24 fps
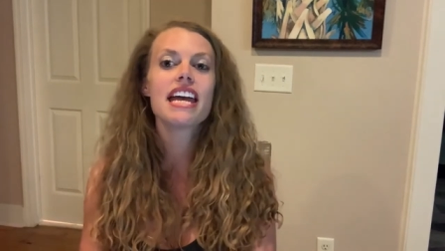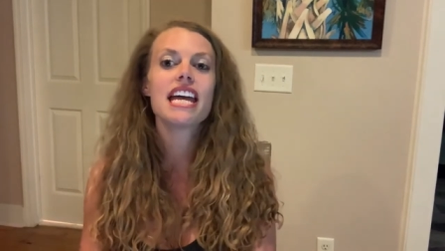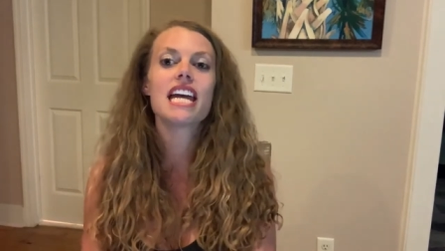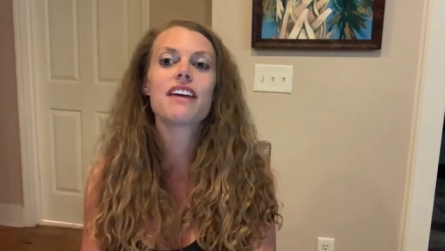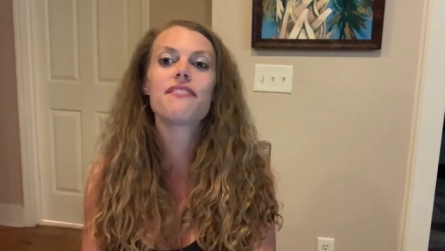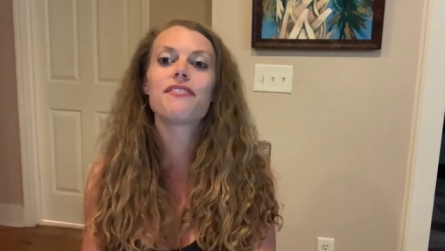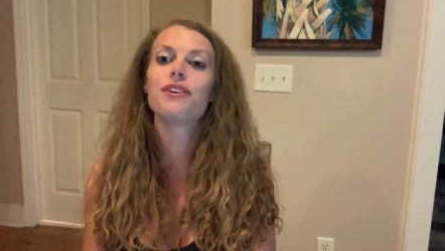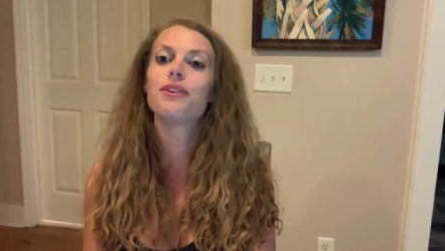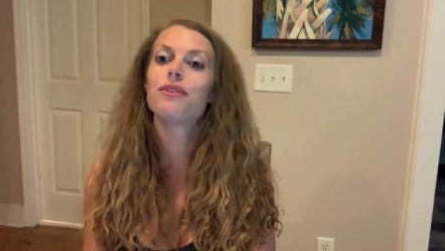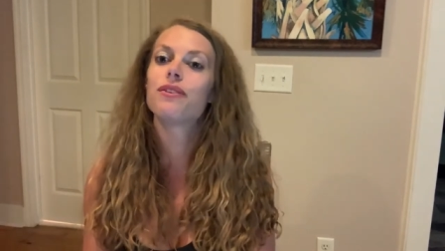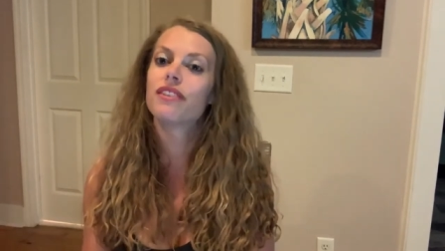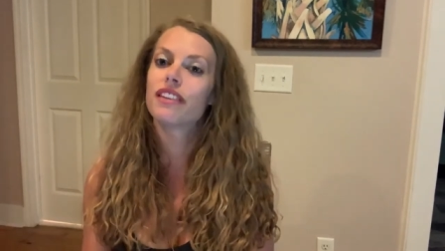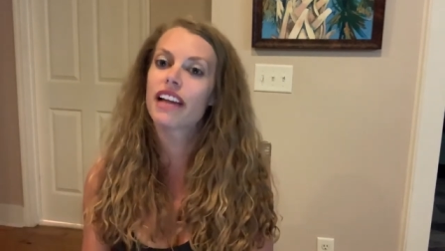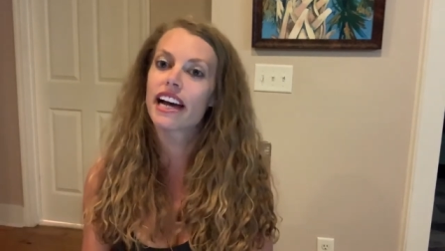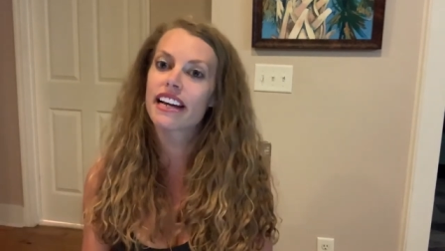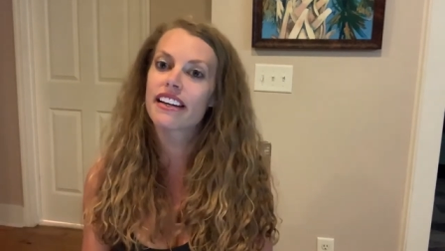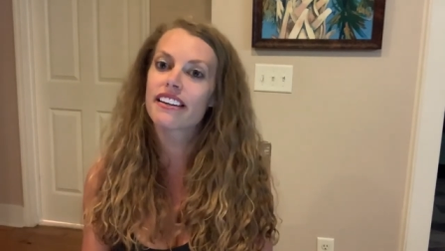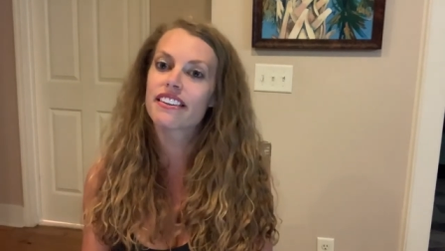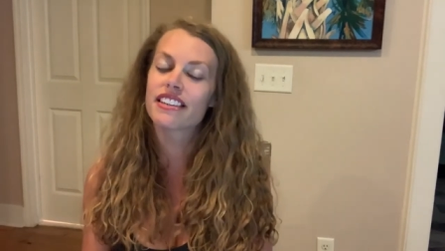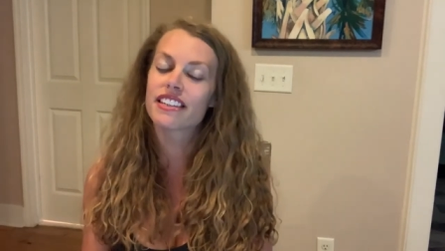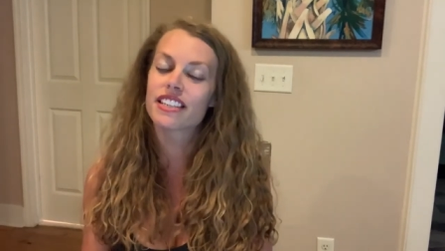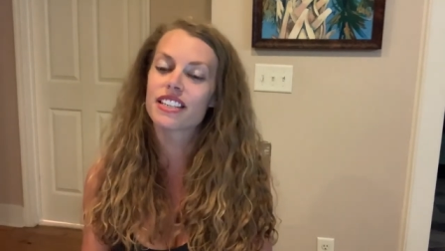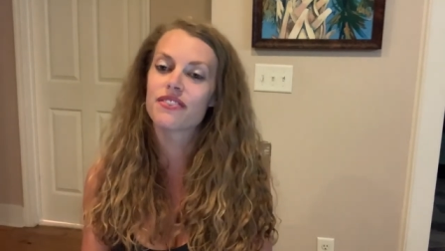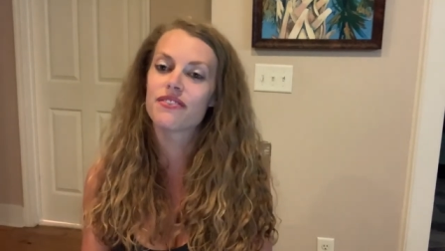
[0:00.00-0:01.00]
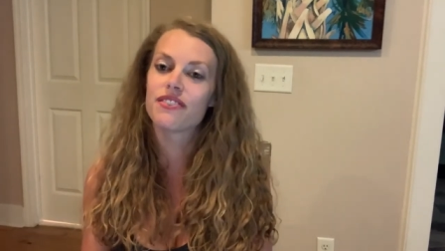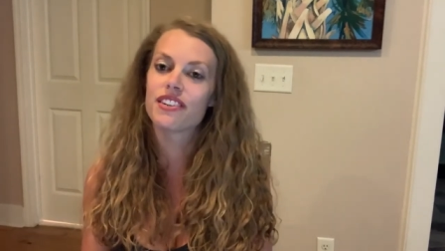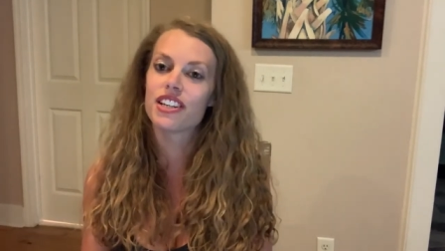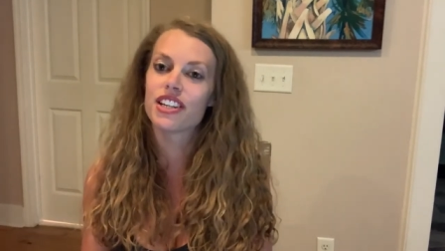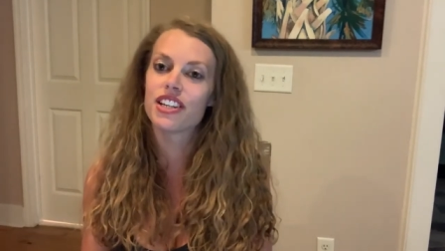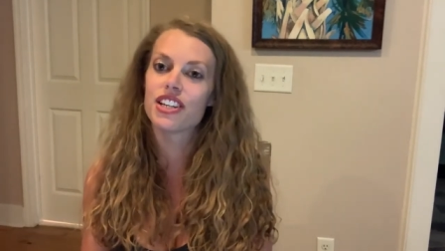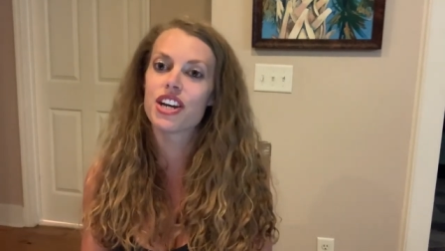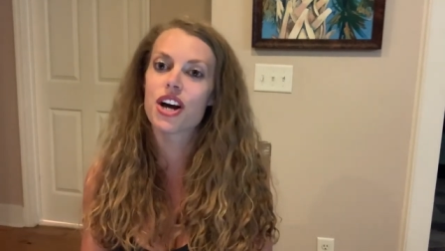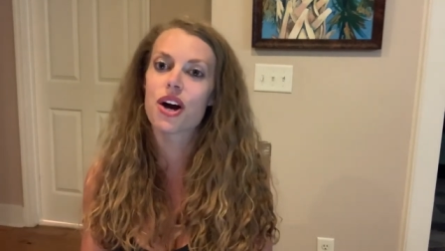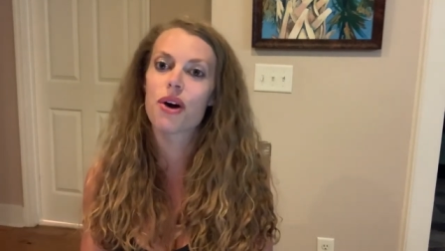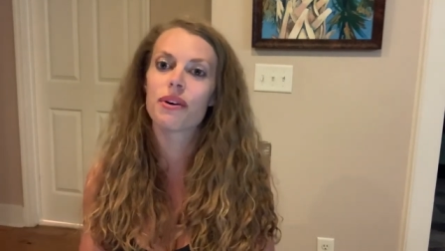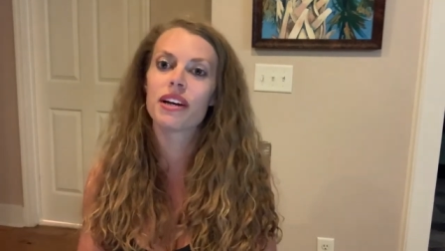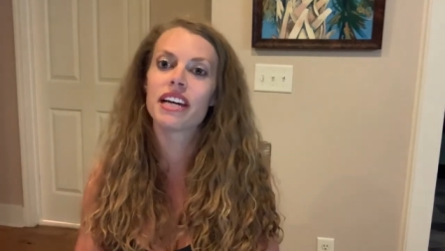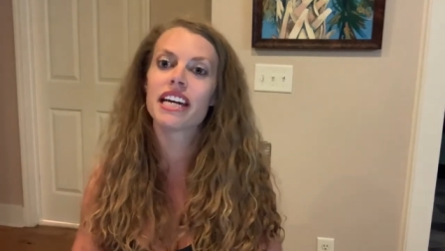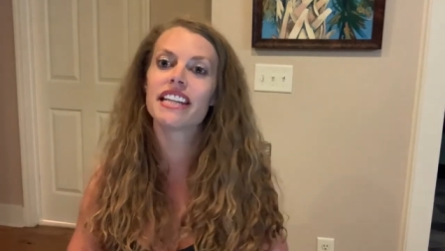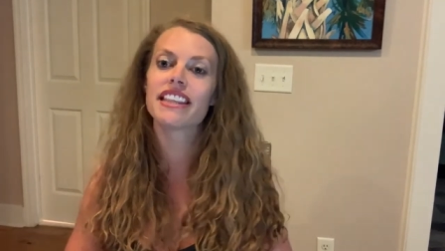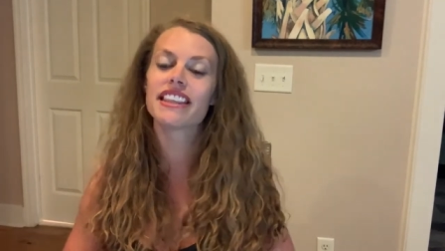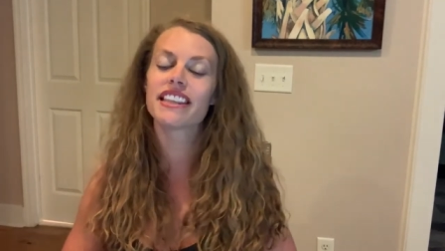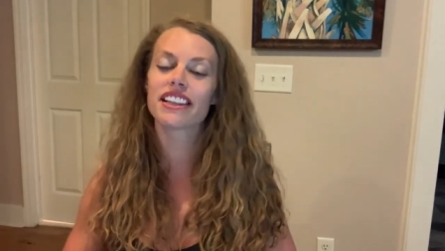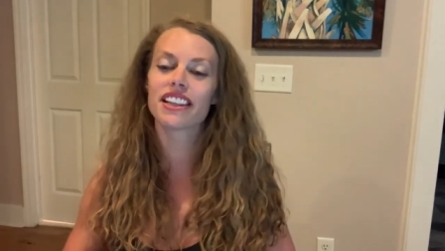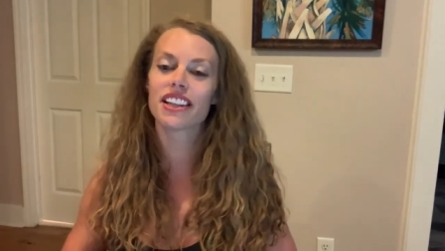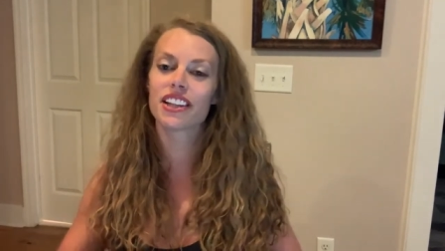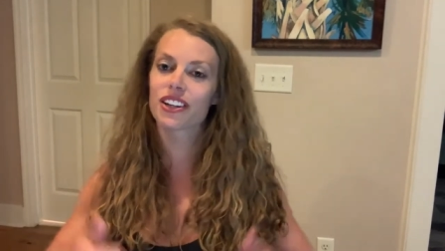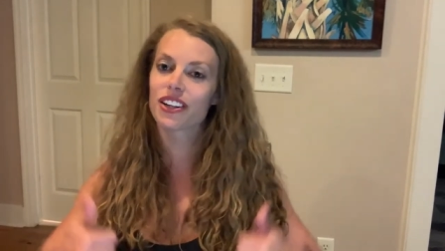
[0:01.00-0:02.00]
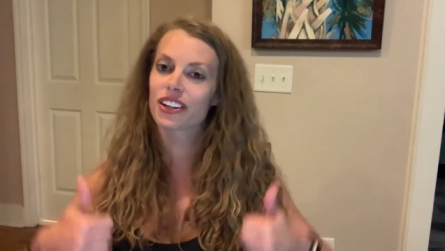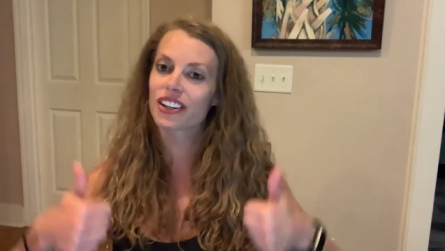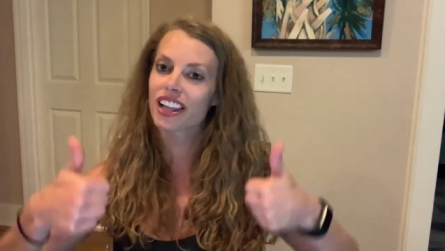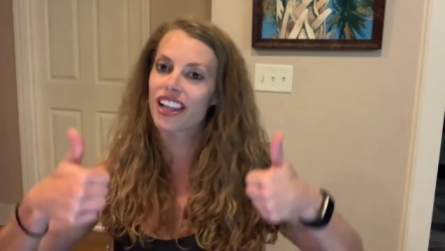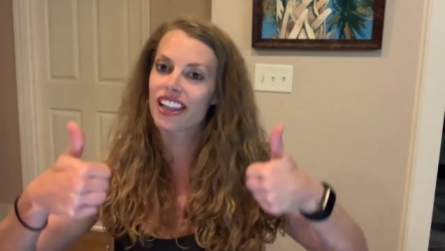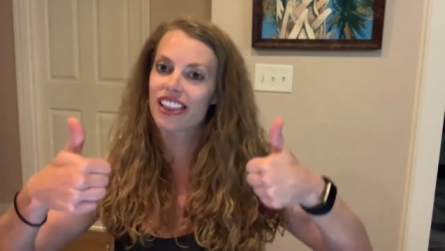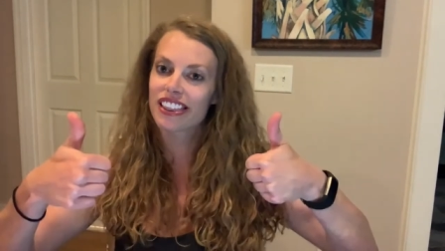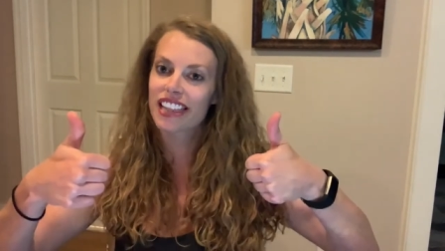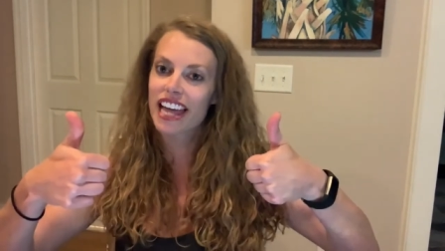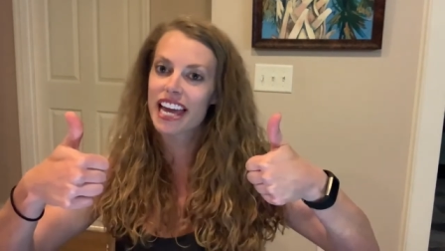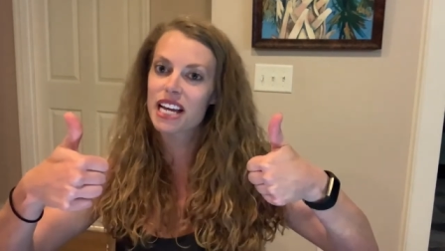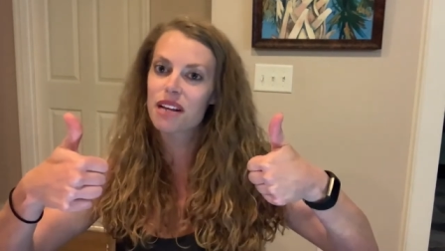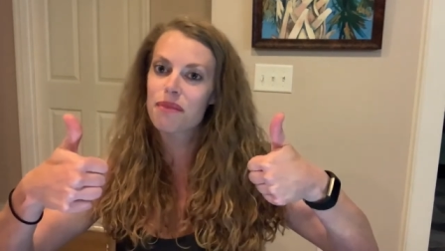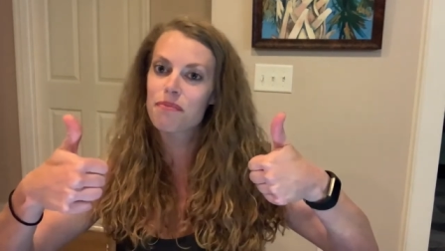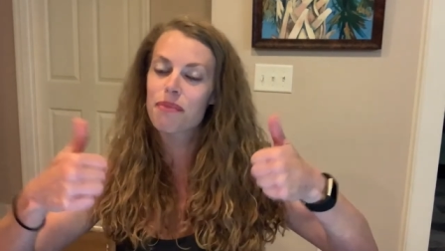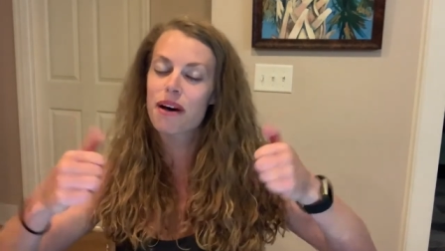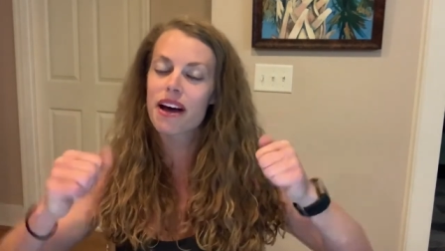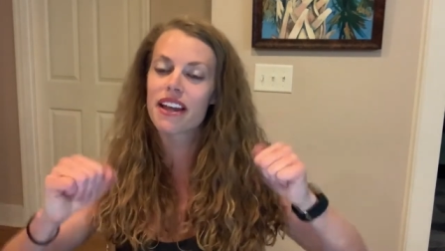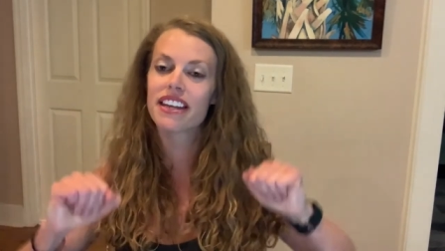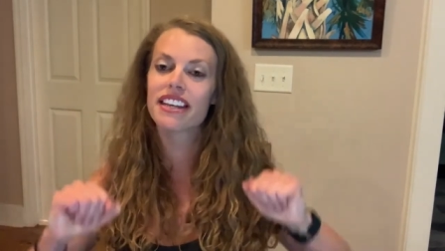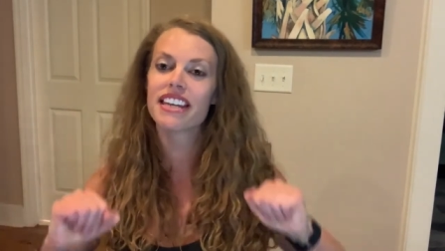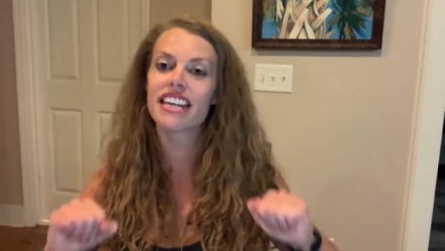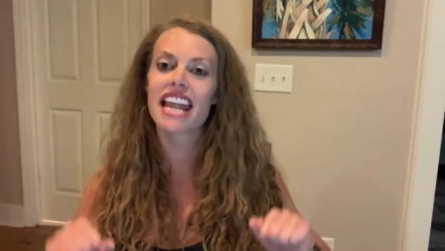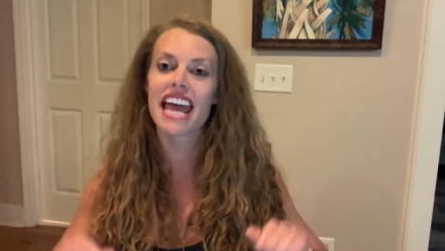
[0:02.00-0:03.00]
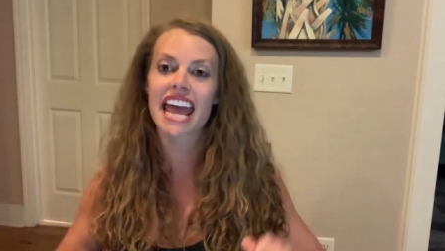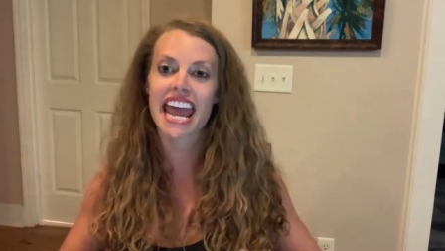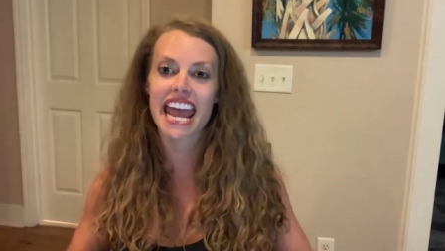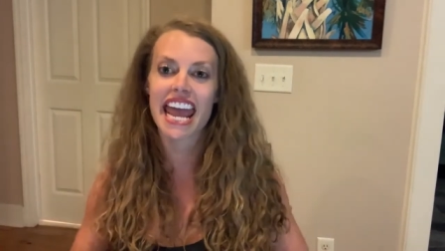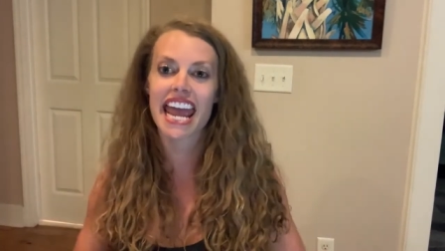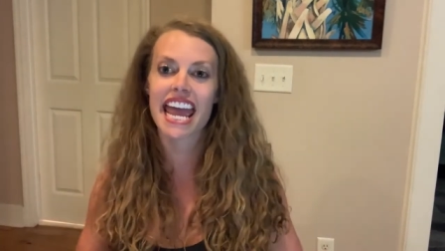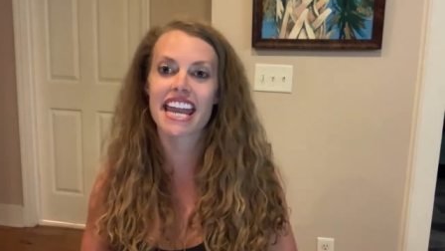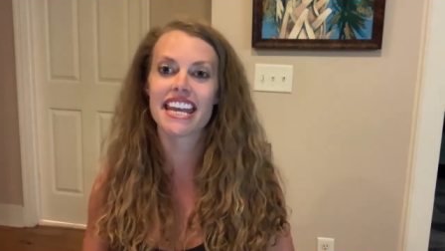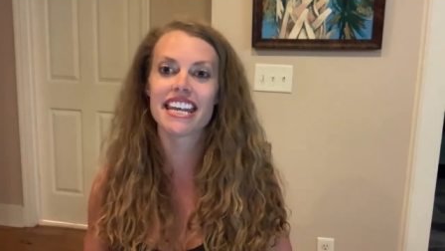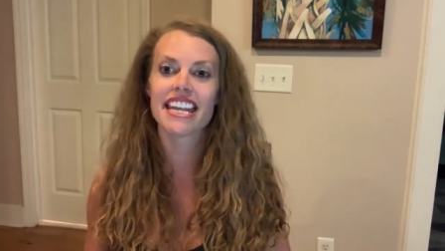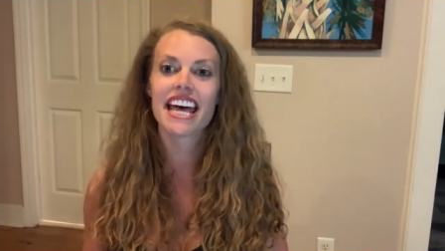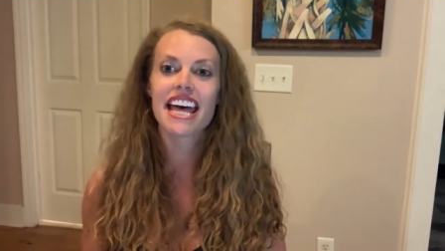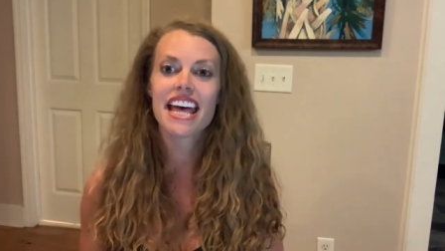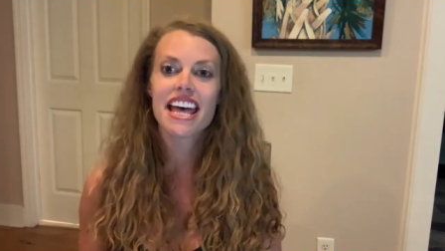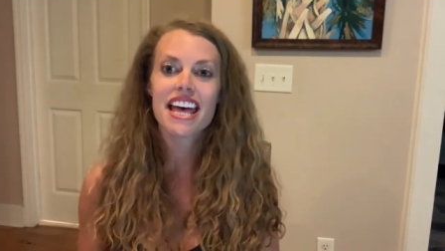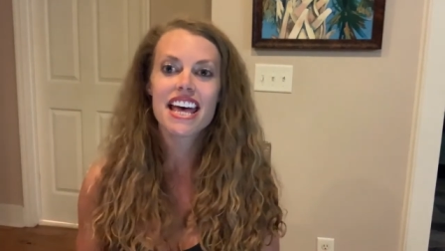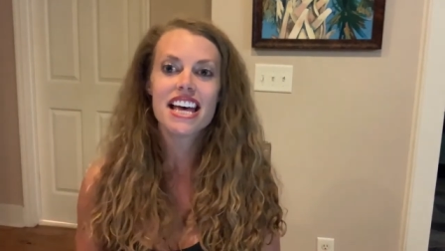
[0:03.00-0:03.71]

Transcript: If you like this video, hit the little like button and